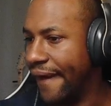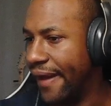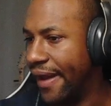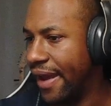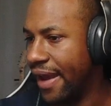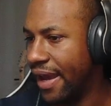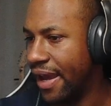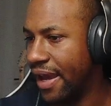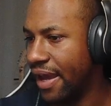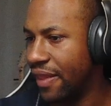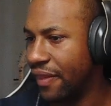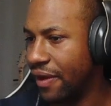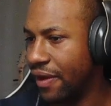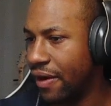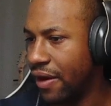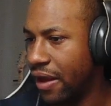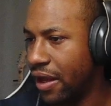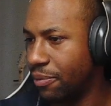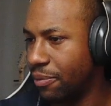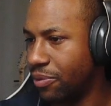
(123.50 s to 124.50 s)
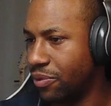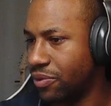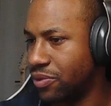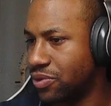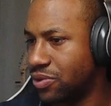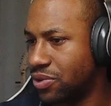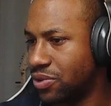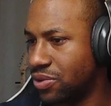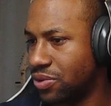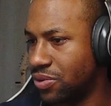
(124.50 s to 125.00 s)
and they're able
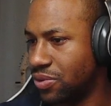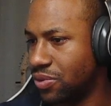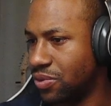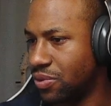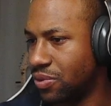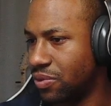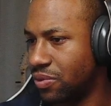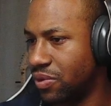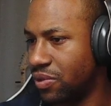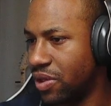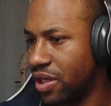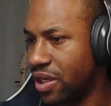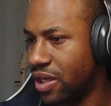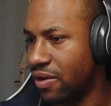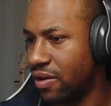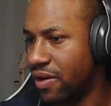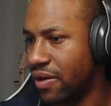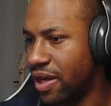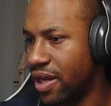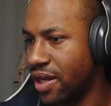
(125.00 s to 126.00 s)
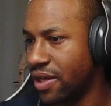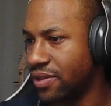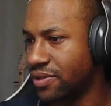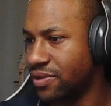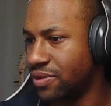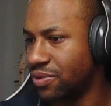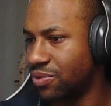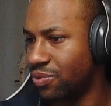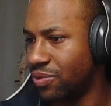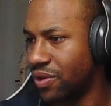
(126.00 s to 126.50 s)
to
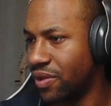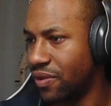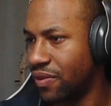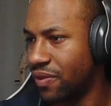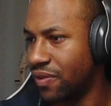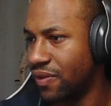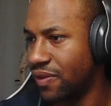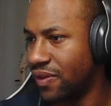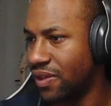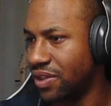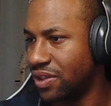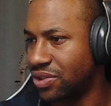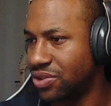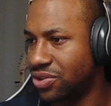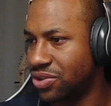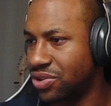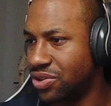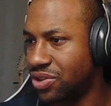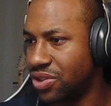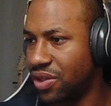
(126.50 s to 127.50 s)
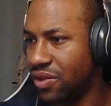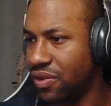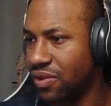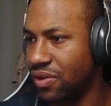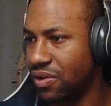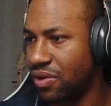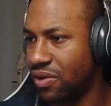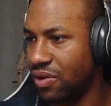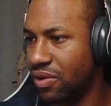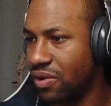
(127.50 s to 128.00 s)
interact with each
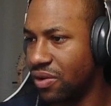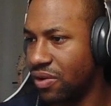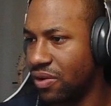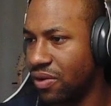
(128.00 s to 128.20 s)
other.